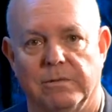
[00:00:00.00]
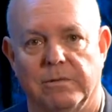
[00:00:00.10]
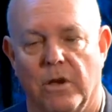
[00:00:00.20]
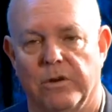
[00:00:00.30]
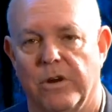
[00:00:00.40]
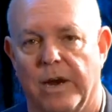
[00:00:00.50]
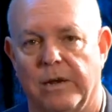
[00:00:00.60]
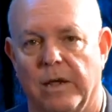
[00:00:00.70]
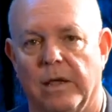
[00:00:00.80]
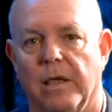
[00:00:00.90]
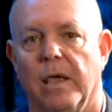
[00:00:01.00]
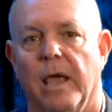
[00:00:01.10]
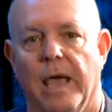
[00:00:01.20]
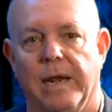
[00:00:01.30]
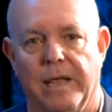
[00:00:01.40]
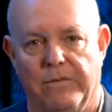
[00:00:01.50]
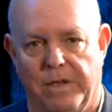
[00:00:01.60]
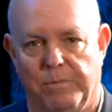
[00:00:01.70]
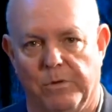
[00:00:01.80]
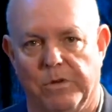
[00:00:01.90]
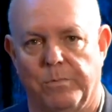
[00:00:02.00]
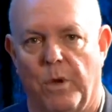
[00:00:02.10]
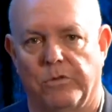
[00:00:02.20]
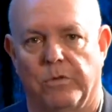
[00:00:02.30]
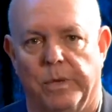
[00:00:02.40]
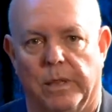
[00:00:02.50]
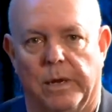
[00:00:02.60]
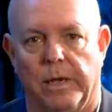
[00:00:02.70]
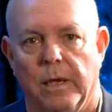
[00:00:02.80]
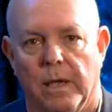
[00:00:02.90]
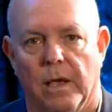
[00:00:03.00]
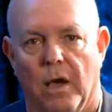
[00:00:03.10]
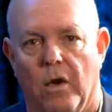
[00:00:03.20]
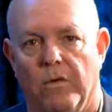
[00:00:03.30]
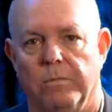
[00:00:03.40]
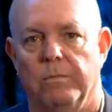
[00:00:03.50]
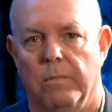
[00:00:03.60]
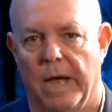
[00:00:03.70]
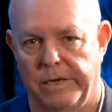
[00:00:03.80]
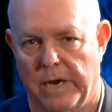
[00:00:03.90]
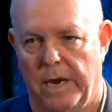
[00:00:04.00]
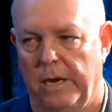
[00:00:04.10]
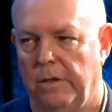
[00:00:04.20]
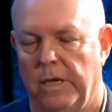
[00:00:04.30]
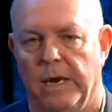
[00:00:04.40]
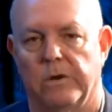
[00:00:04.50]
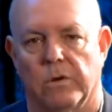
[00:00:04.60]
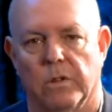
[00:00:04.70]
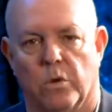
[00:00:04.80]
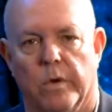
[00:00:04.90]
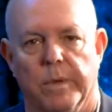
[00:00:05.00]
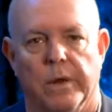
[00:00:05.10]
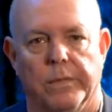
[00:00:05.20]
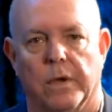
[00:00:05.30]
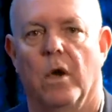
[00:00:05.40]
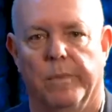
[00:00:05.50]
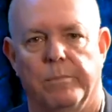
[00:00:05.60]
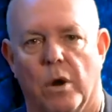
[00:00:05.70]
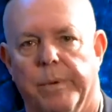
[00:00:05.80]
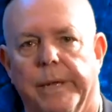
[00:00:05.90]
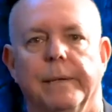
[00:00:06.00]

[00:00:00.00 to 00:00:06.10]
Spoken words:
contractor and give him the responsibility of maintaining the electrical equipment on the common property.